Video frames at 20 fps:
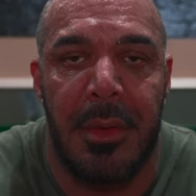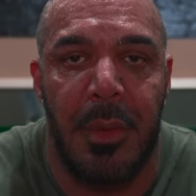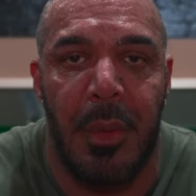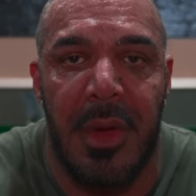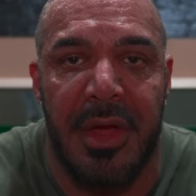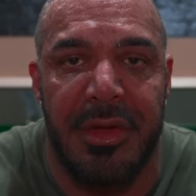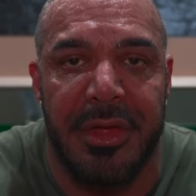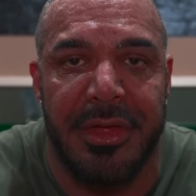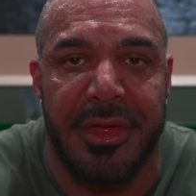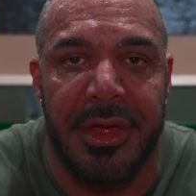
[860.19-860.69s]

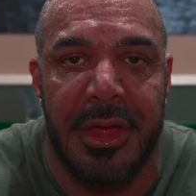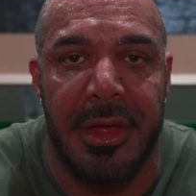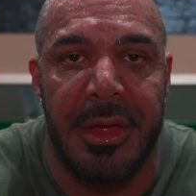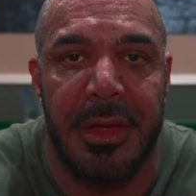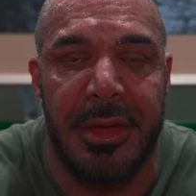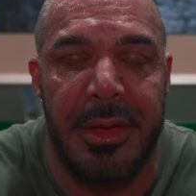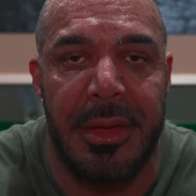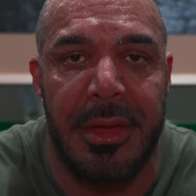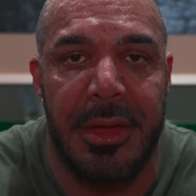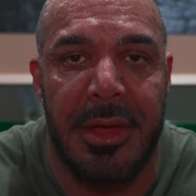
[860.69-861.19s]
Where is he?
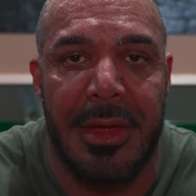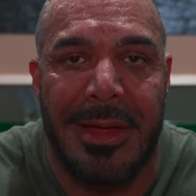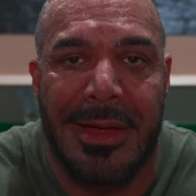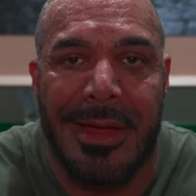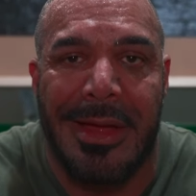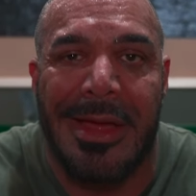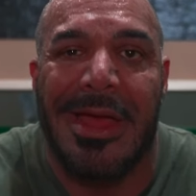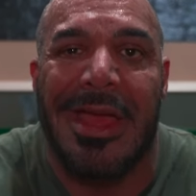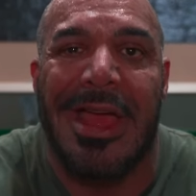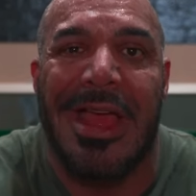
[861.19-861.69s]

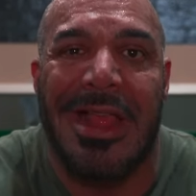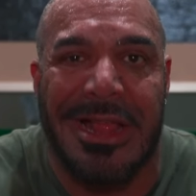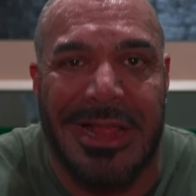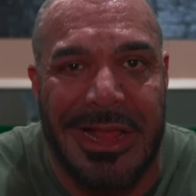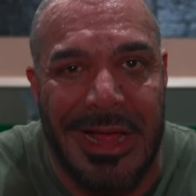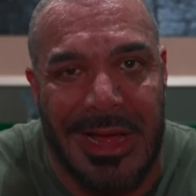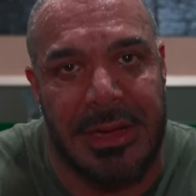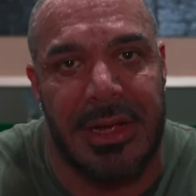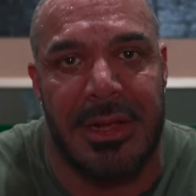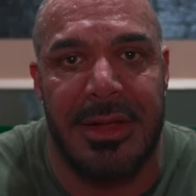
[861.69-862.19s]

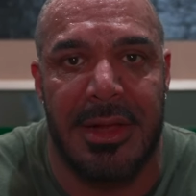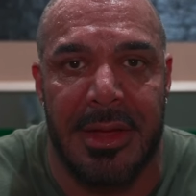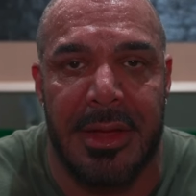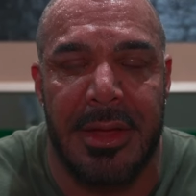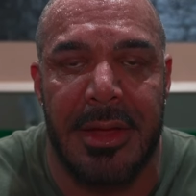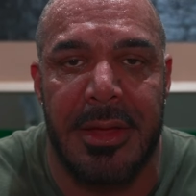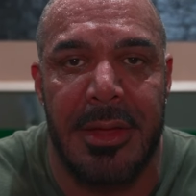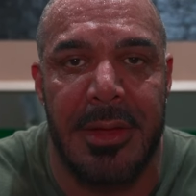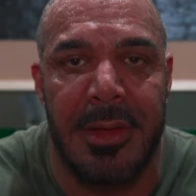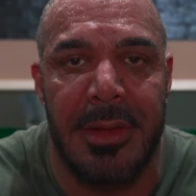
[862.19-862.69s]

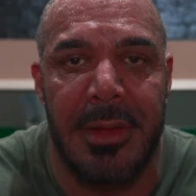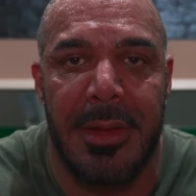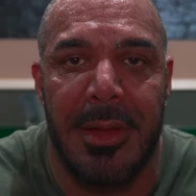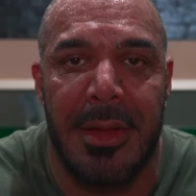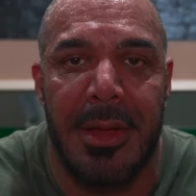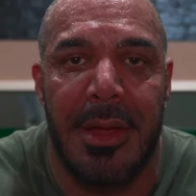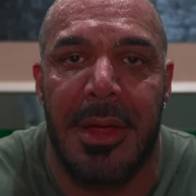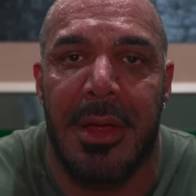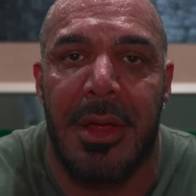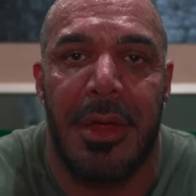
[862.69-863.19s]
Exactly.
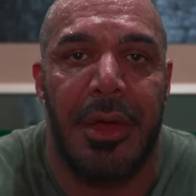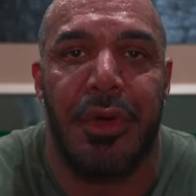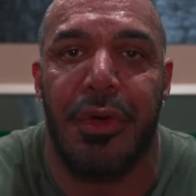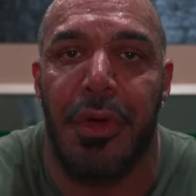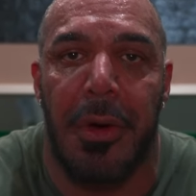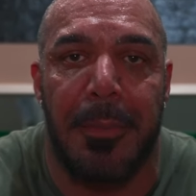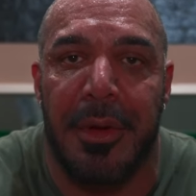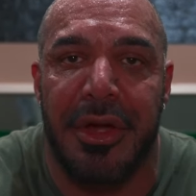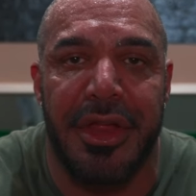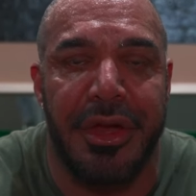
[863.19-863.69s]

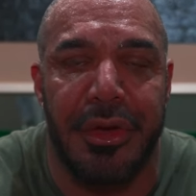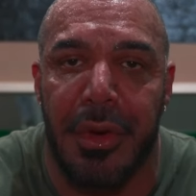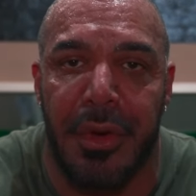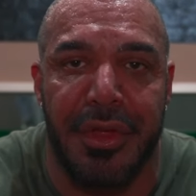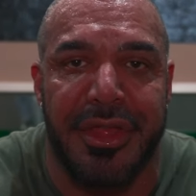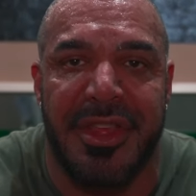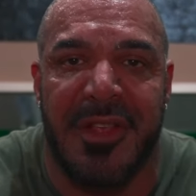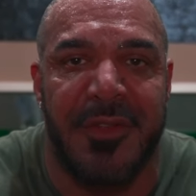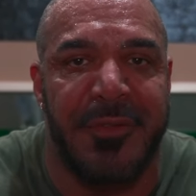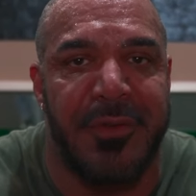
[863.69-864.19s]
Nobody
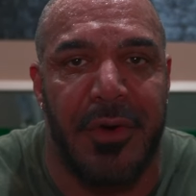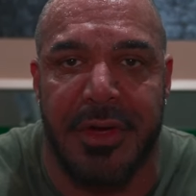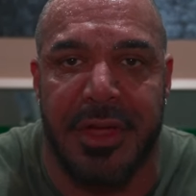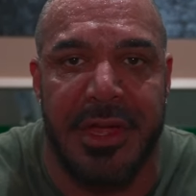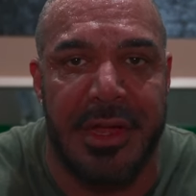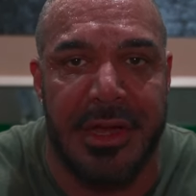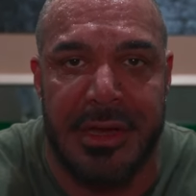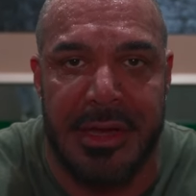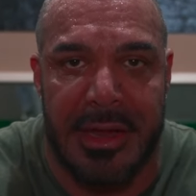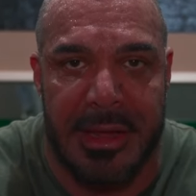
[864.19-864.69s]
knows his
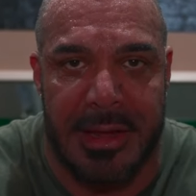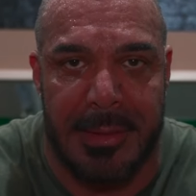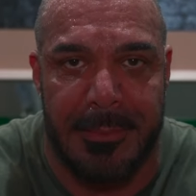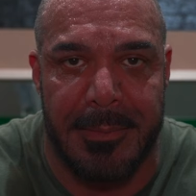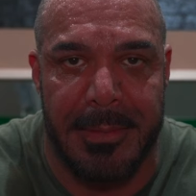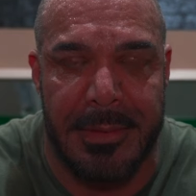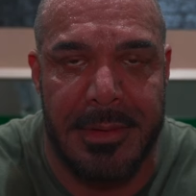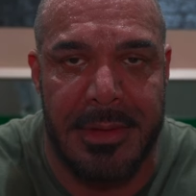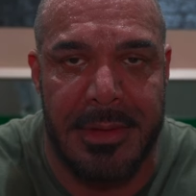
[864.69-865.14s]
fucking name.